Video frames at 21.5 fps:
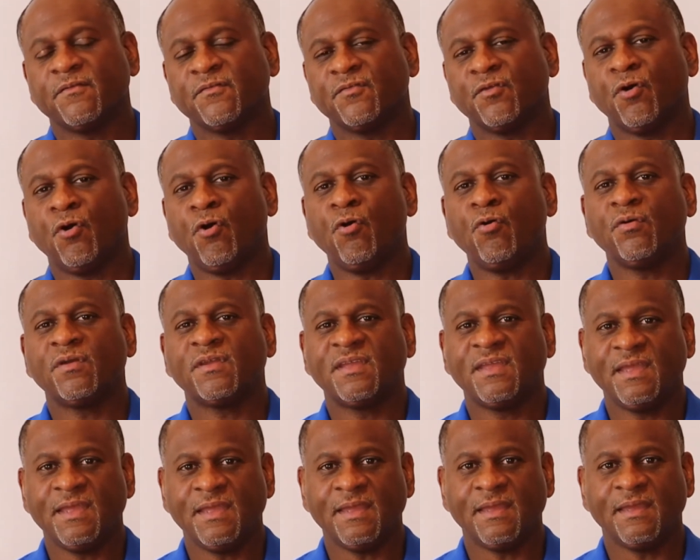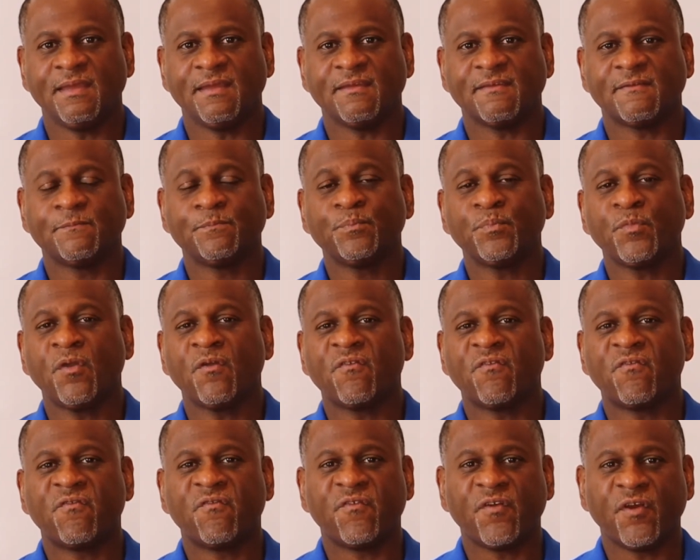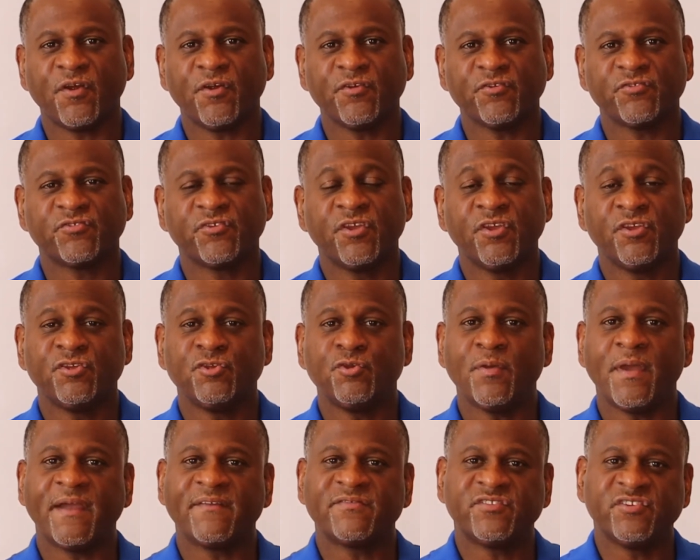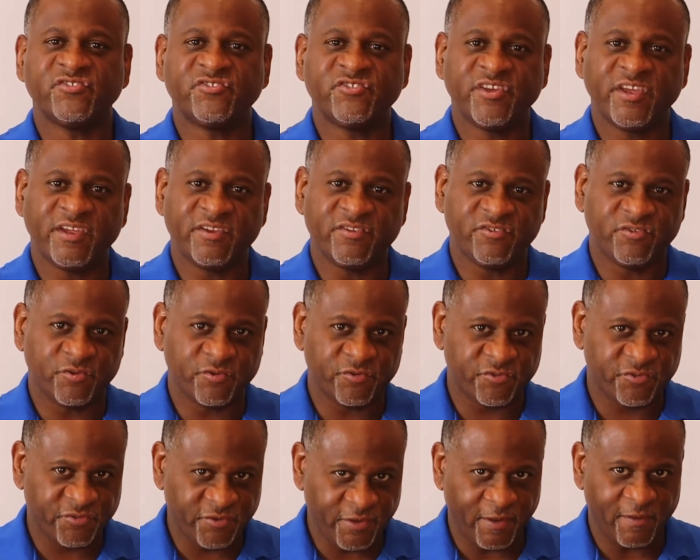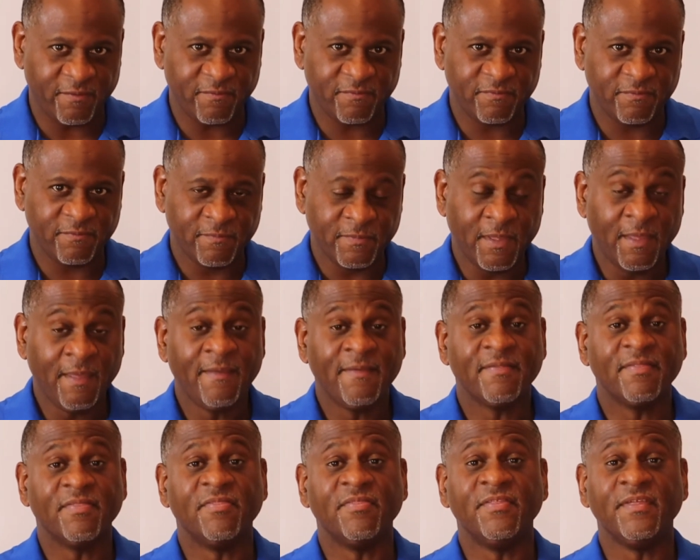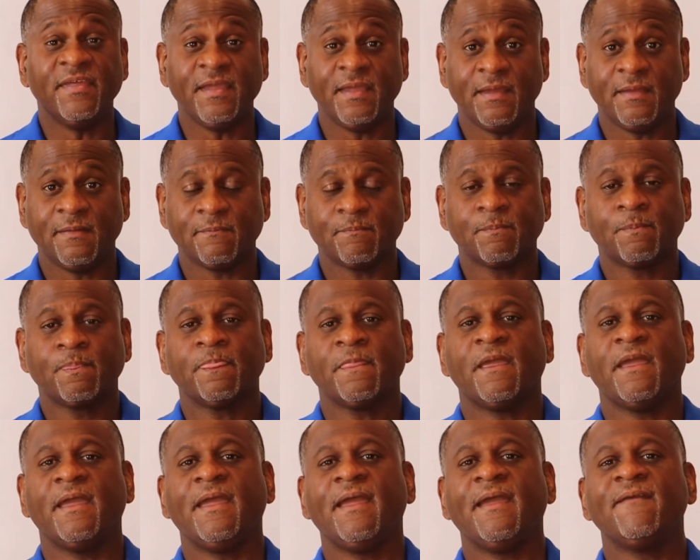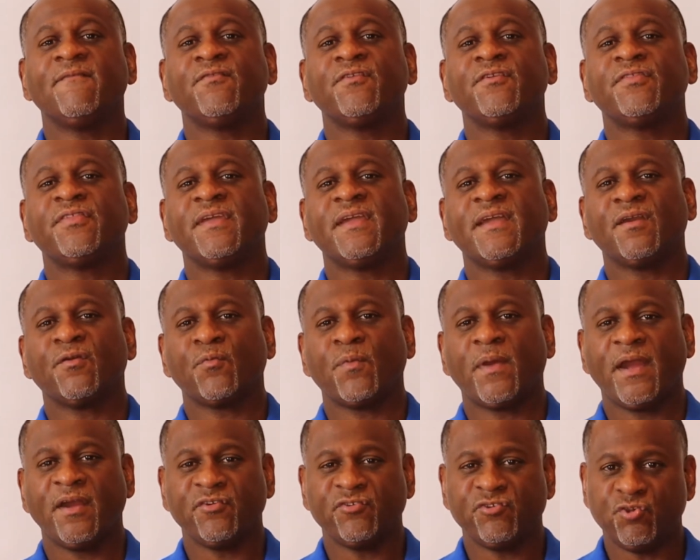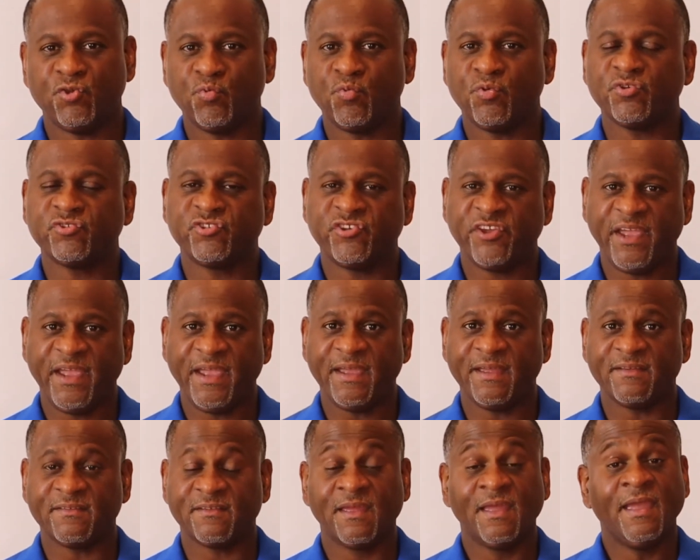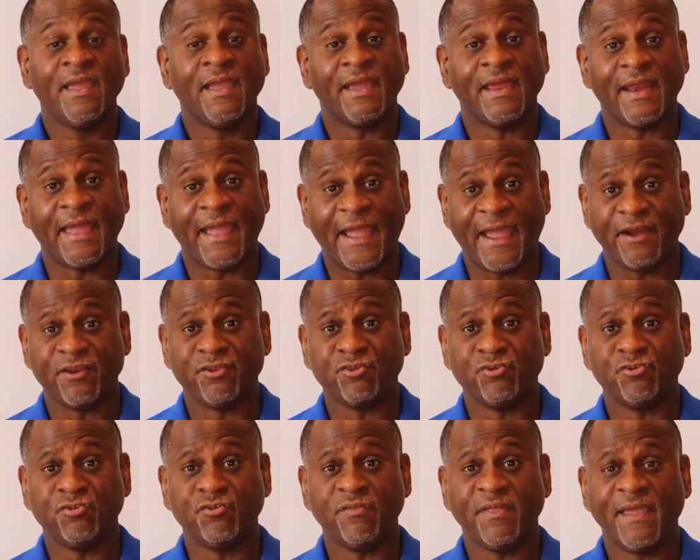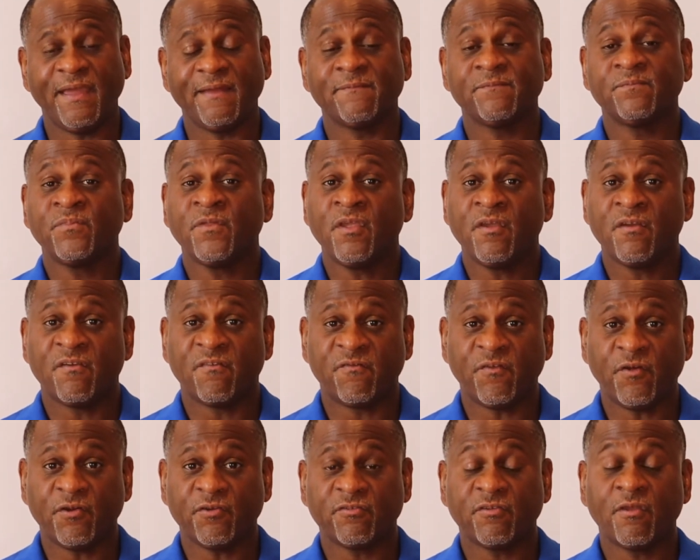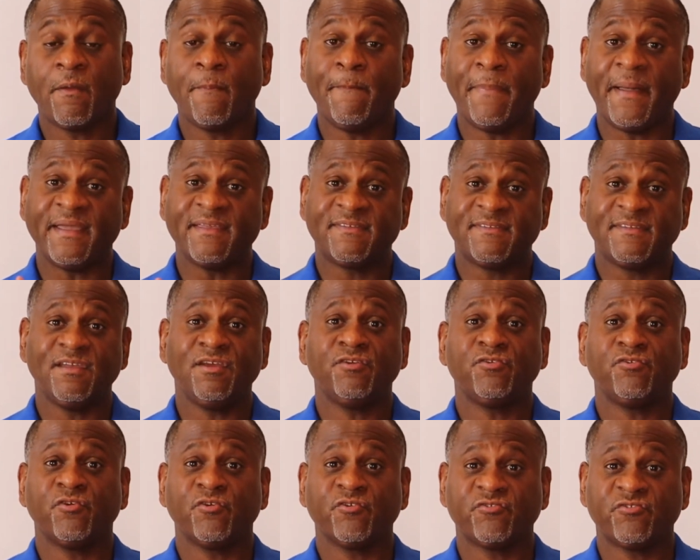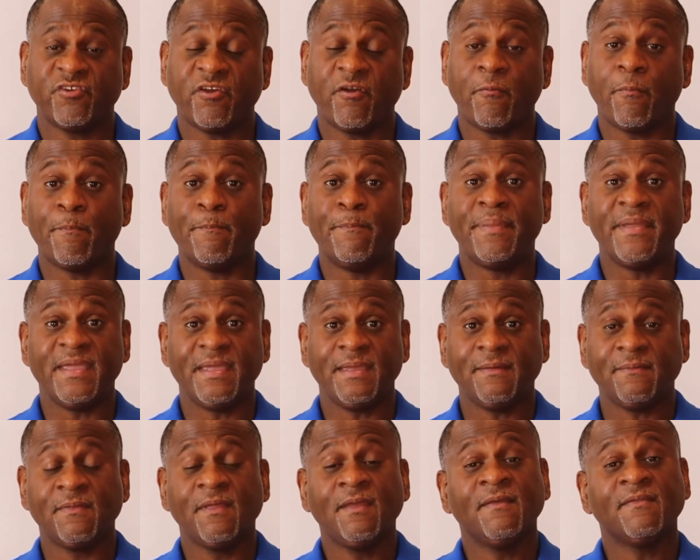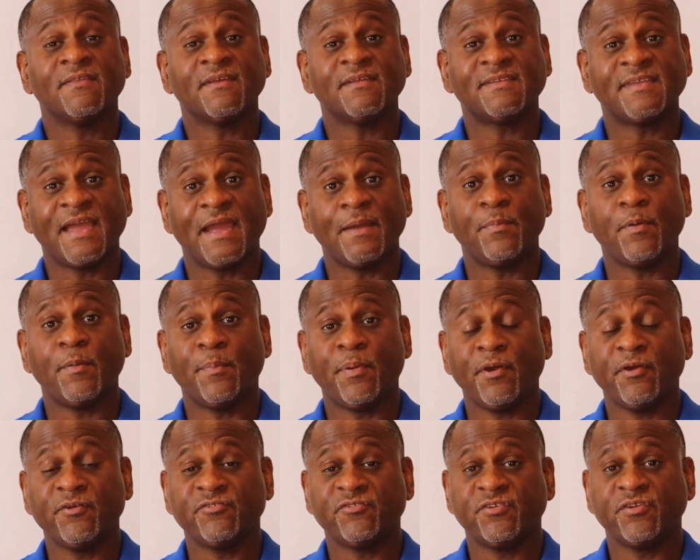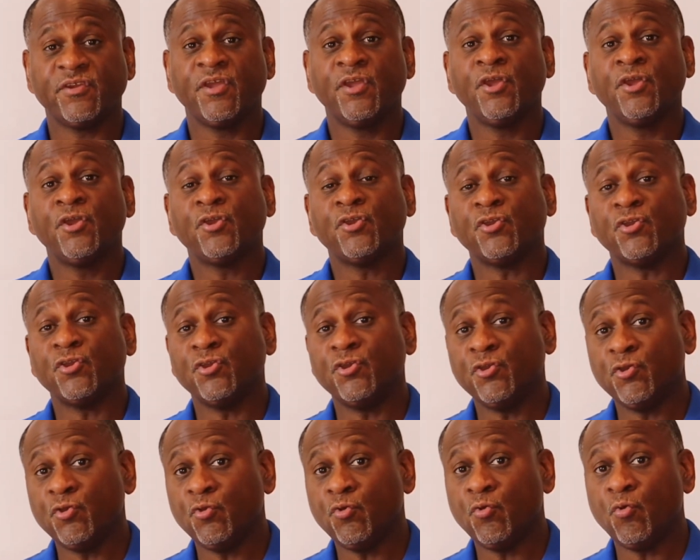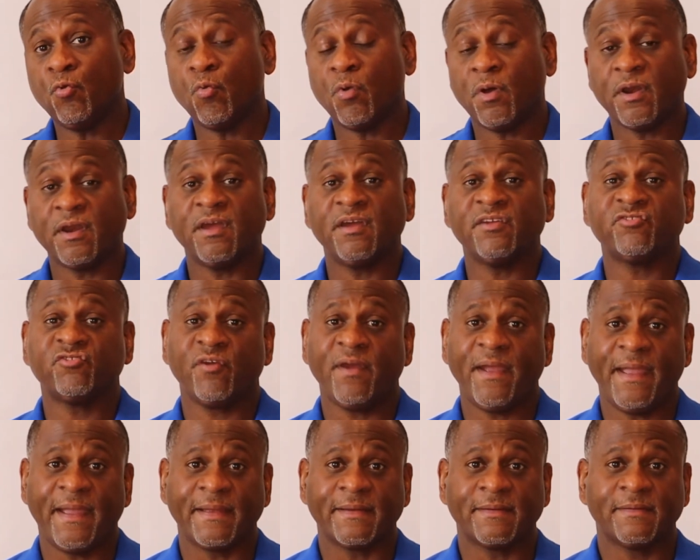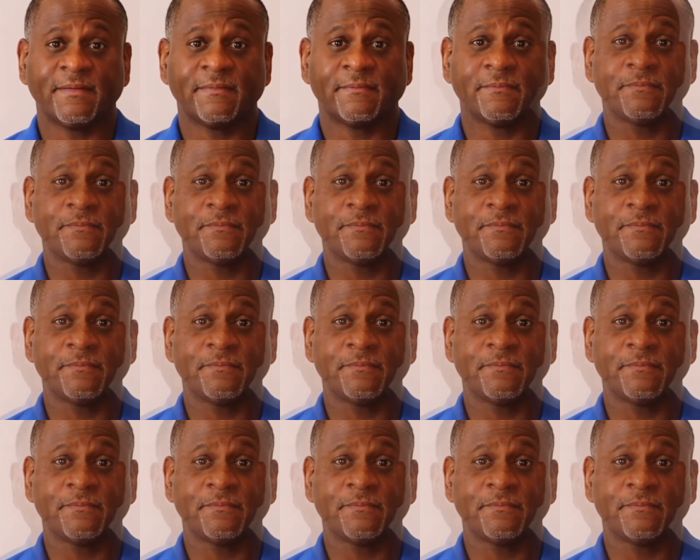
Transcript: The whole key is first, you have to change yourself. Then everything around you will change. And how do you do that? first by seeing yourself being the type of person you want to attract.